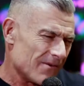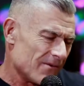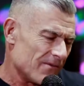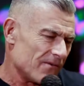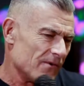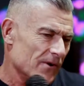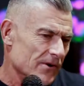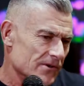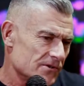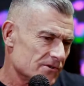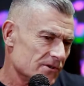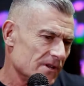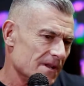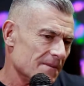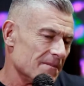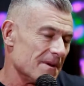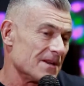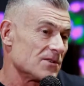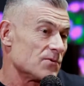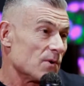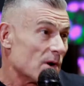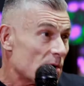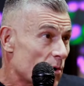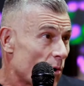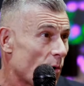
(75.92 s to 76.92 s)
refer to them
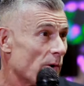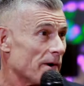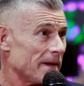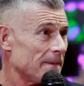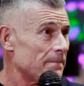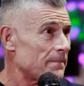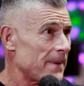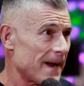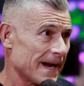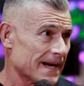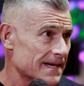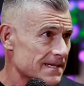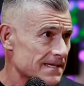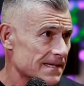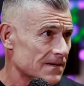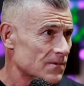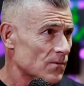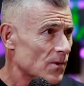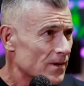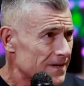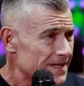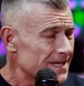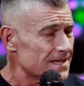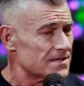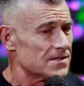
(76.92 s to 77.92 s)
as recording packs. And
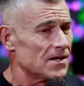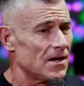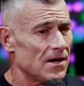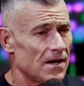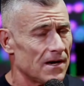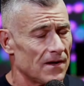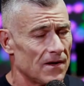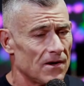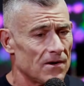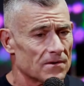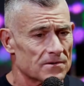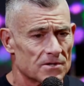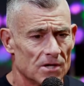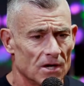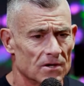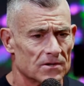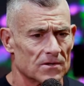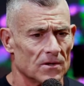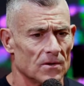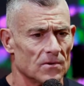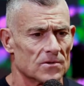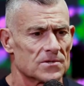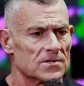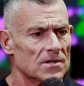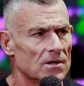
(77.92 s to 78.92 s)
what these are
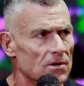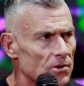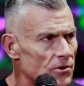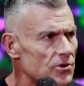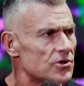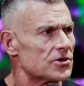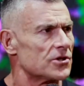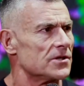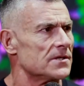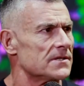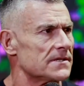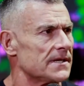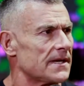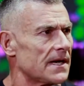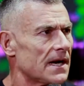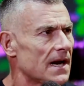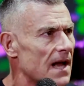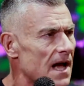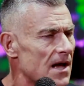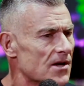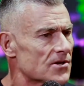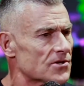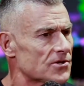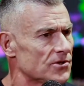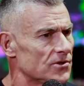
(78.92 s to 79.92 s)
total solutions that
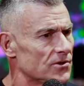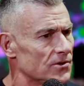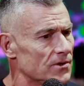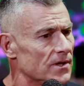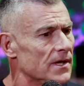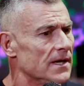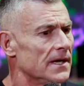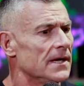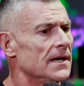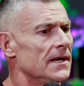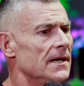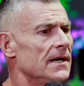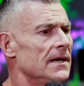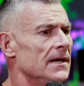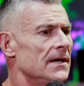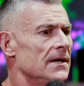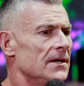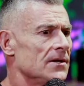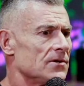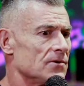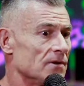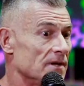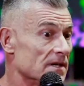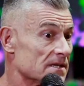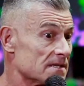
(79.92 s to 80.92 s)
allows you
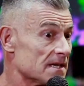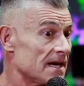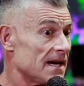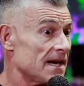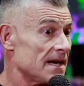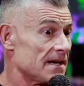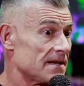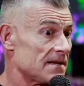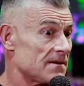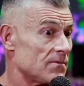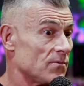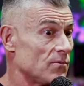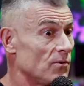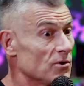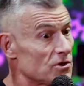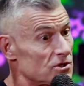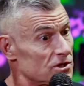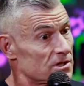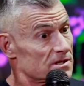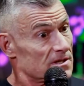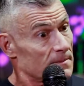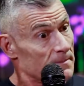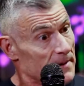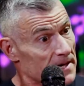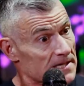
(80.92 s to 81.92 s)
to decide which
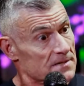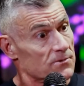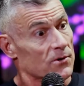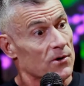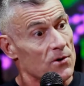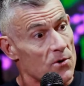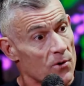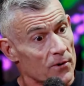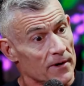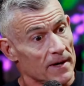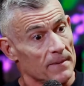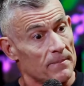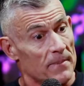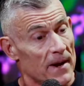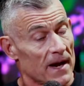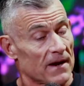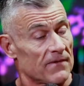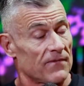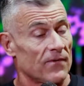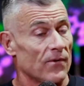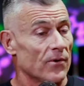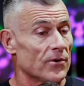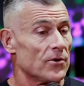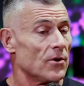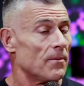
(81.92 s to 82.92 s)
is the best recording pack
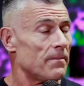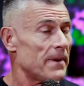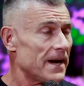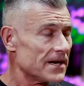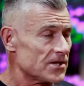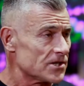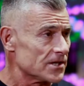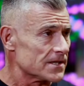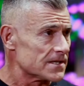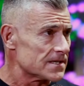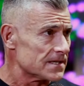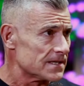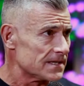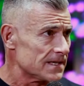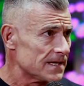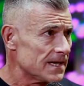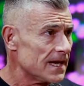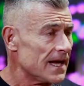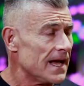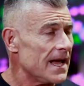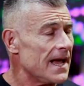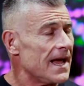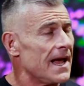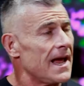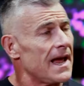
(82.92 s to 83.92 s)
for your budget,
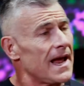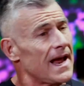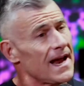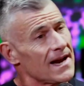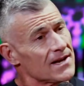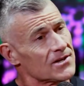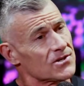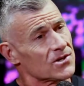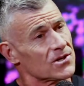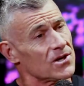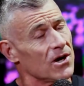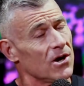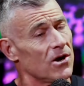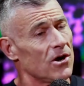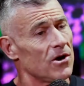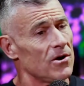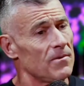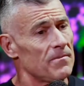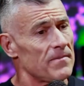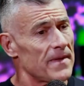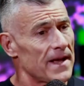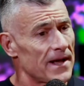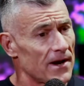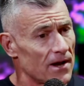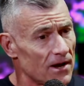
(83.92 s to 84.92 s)
and to go
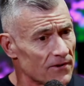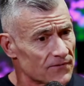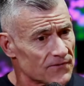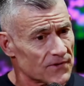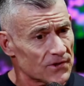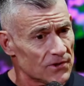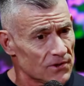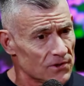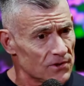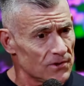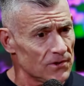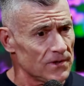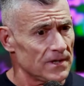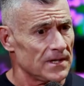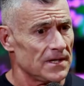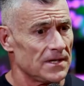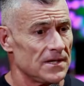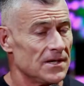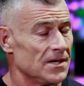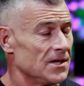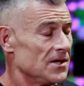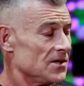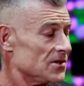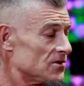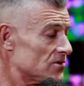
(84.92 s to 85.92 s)
home that afternoon
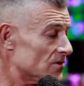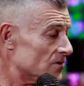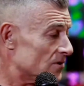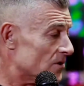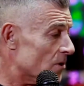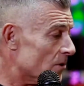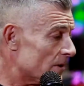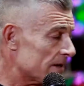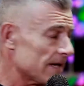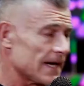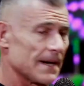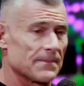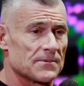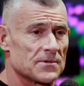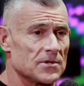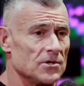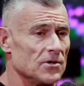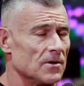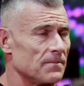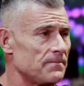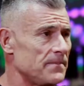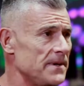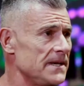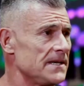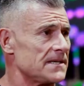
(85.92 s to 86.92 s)
to hook it up to
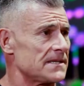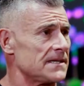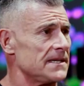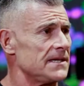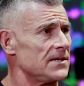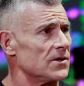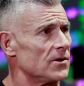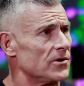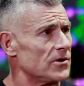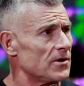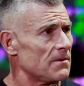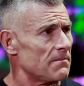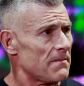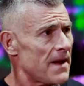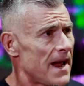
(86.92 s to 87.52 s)
your PC or your